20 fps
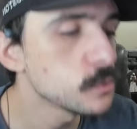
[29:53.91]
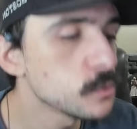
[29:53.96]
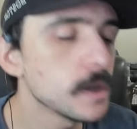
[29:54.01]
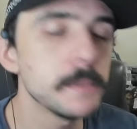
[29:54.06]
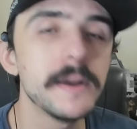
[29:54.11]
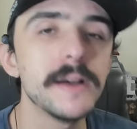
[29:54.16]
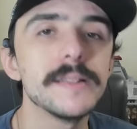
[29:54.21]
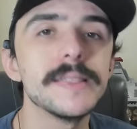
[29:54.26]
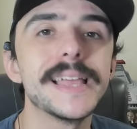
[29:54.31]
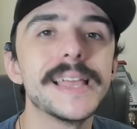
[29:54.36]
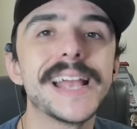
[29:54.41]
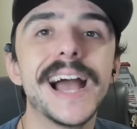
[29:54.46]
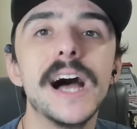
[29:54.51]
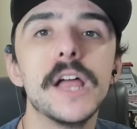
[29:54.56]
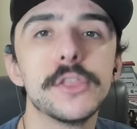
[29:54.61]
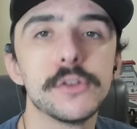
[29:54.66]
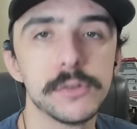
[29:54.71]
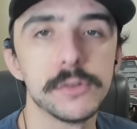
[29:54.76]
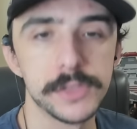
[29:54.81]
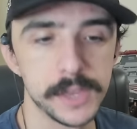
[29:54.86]
What about like
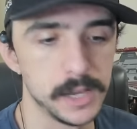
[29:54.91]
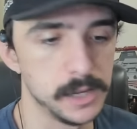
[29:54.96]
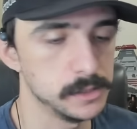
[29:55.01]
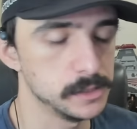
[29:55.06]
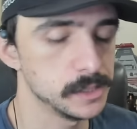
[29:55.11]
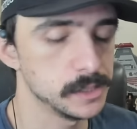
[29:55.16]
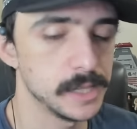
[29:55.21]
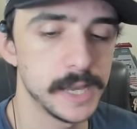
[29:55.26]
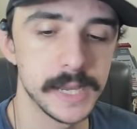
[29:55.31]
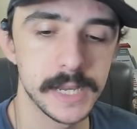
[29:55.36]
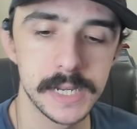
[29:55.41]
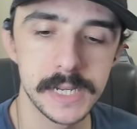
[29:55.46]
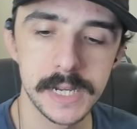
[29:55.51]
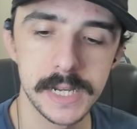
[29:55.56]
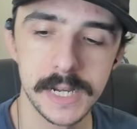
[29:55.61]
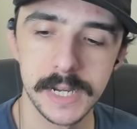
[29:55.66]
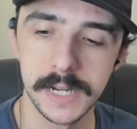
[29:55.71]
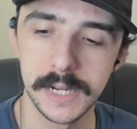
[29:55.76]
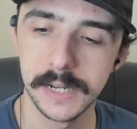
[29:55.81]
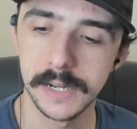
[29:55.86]
other things like
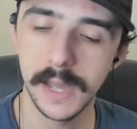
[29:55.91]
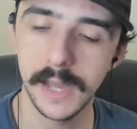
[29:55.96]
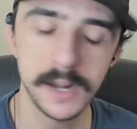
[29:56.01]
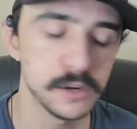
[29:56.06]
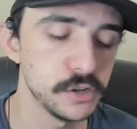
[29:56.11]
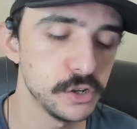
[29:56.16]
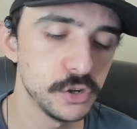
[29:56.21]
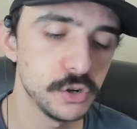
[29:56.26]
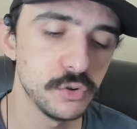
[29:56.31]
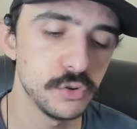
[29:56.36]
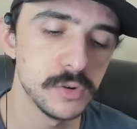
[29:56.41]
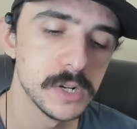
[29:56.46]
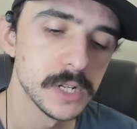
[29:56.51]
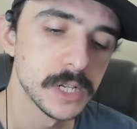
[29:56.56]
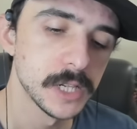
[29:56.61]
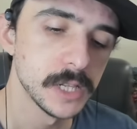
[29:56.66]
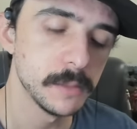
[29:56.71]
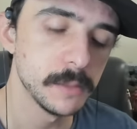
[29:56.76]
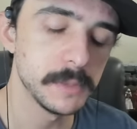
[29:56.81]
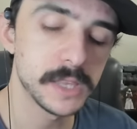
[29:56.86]
uh, I don't know?
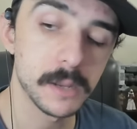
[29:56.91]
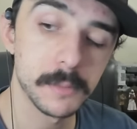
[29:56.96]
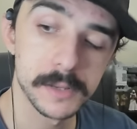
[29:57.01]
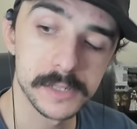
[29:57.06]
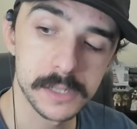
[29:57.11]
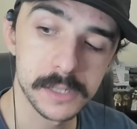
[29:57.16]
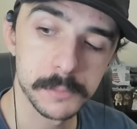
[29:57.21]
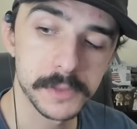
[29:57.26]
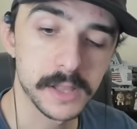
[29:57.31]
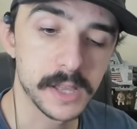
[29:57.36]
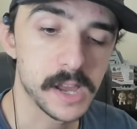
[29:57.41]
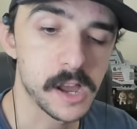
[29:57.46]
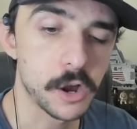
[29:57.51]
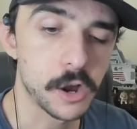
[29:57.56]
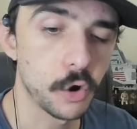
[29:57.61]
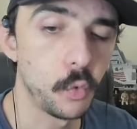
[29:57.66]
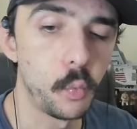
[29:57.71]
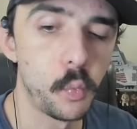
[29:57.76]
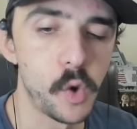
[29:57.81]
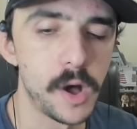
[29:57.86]
Let me think about something like a
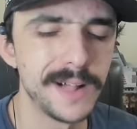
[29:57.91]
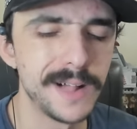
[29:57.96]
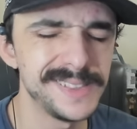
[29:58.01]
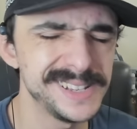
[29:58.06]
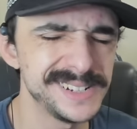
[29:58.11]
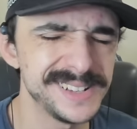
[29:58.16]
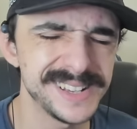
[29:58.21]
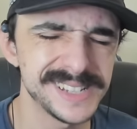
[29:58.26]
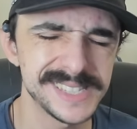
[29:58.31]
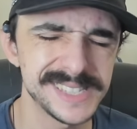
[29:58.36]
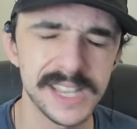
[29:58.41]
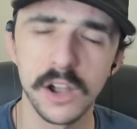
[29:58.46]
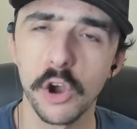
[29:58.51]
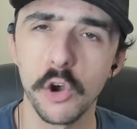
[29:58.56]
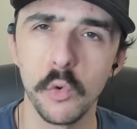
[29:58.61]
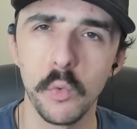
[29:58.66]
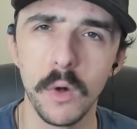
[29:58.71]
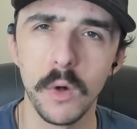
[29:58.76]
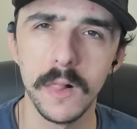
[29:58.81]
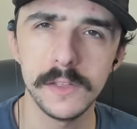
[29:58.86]
koala. Do you guys think
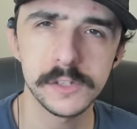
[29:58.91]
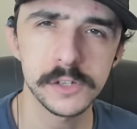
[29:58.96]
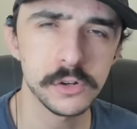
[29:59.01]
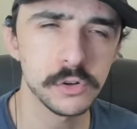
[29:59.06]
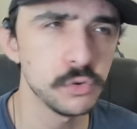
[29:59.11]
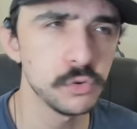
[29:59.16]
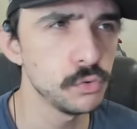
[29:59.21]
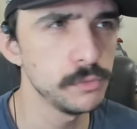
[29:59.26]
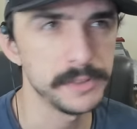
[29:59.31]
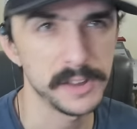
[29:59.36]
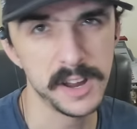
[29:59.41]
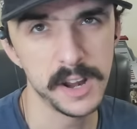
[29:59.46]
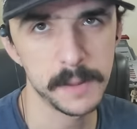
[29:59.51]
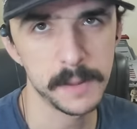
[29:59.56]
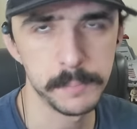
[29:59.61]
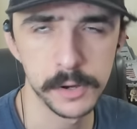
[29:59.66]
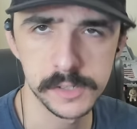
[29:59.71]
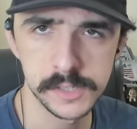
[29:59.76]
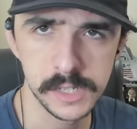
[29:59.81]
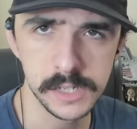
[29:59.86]
koalas are cool? They're kind of
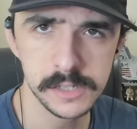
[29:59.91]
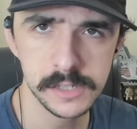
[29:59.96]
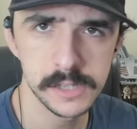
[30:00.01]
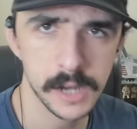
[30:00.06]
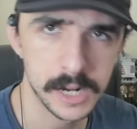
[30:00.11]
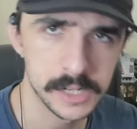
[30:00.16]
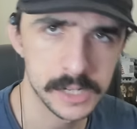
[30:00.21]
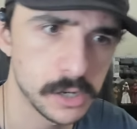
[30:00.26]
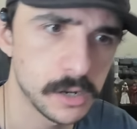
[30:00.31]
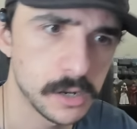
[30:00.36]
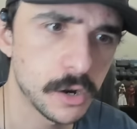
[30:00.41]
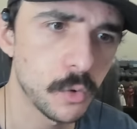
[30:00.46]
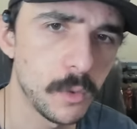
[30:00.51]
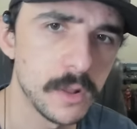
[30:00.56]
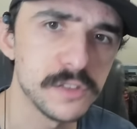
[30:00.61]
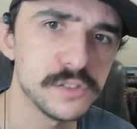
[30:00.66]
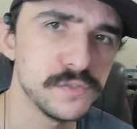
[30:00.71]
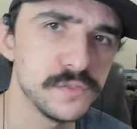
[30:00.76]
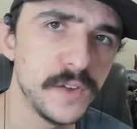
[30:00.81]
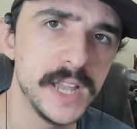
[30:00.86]
pussies. I
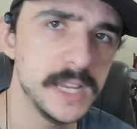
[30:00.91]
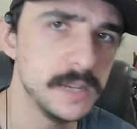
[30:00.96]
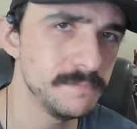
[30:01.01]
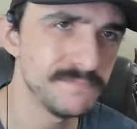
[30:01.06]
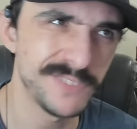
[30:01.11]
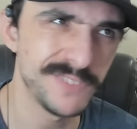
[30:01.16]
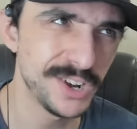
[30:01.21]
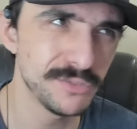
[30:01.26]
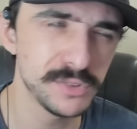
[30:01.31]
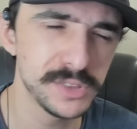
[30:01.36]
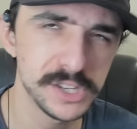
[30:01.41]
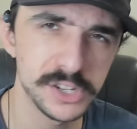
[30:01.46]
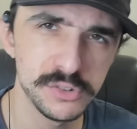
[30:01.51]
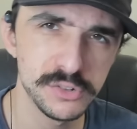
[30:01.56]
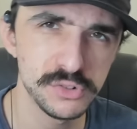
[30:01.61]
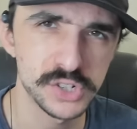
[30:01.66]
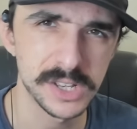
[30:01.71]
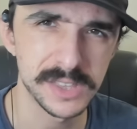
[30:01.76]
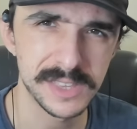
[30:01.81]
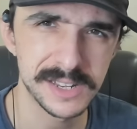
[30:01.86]
koalas fight. They don't really do
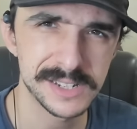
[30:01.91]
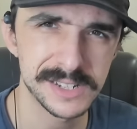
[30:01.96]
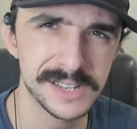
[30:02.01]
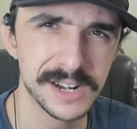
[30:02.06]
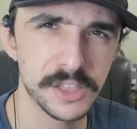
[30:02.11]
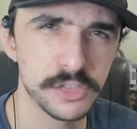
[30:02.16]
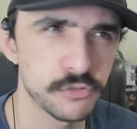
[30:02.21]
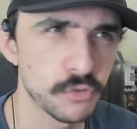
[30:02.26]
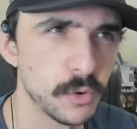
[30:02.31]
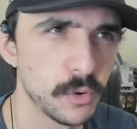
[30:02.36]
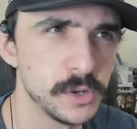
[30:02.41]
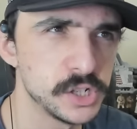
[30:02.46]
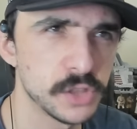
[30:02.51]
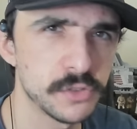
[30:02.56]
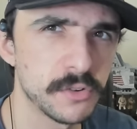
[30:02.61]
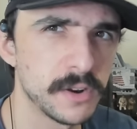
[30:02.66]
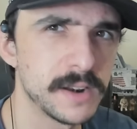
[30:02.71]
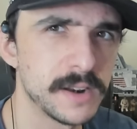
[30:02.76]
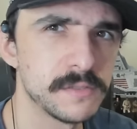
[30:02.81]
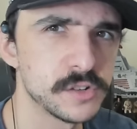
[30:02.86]
shit. They just kind of throw each
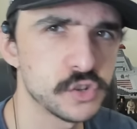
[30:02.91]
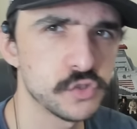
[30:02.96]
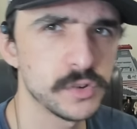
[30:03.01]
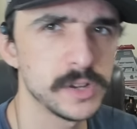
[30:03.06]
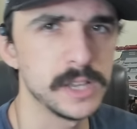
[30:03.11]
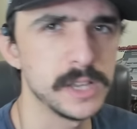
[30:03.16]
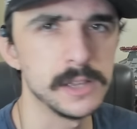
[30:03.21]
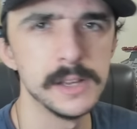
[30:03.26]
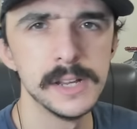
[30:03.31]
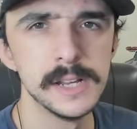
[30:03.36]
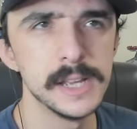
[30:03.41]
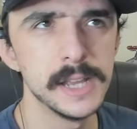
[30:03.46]
other out of a tree.